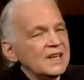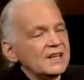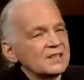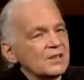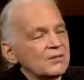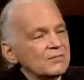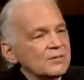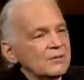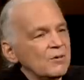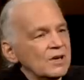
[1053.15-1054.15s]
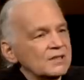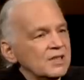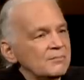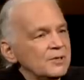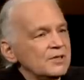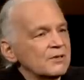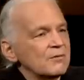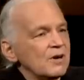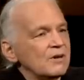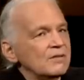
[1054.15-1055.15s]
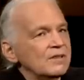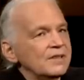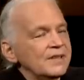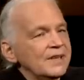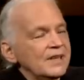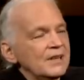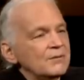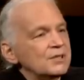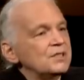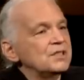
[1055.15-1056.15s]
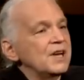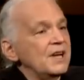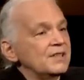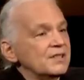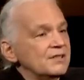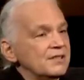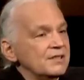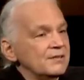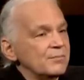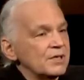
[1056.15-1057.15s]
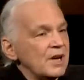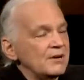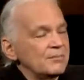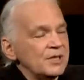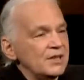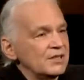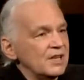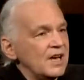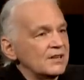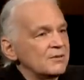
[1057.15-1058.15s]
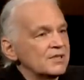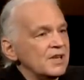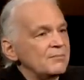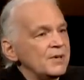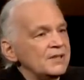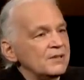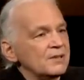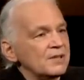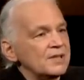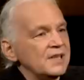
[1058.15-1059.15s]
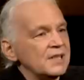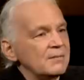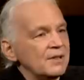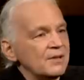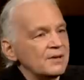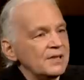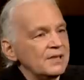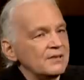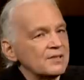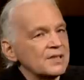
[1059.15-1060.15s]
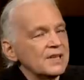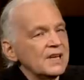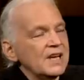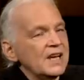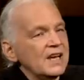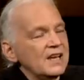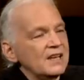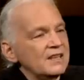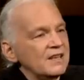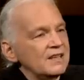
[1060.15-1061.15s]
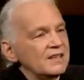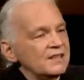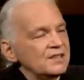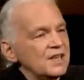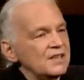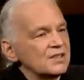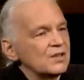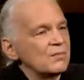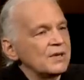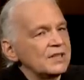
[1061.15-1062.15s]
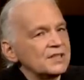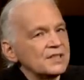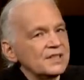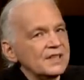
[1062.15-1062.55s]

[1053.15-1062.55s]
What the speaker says: And so we walked down Music Row, which had changed a lot. Chris hadn't been there during the daytime in 30 years, and it had changed so much.